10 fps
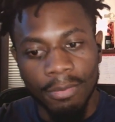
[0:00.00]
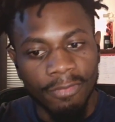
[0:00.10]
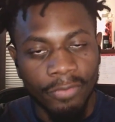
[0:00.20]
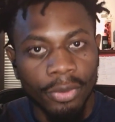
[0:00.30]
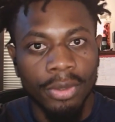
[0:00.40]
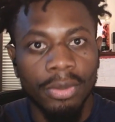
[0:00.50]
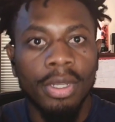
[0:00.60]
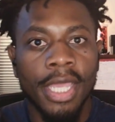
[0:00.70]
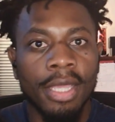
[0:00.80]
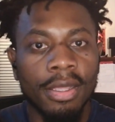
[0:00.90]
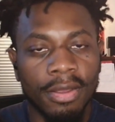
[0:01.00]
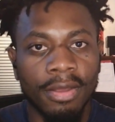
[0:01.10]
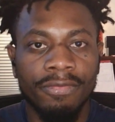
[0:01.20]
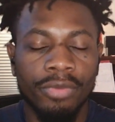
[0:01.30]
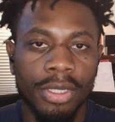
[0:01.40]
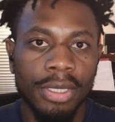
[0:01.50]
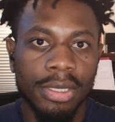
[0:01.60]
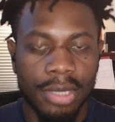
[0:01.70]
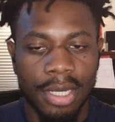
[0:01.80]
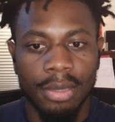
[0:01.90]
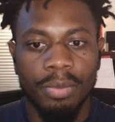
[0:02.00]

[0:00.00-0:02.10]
for an extended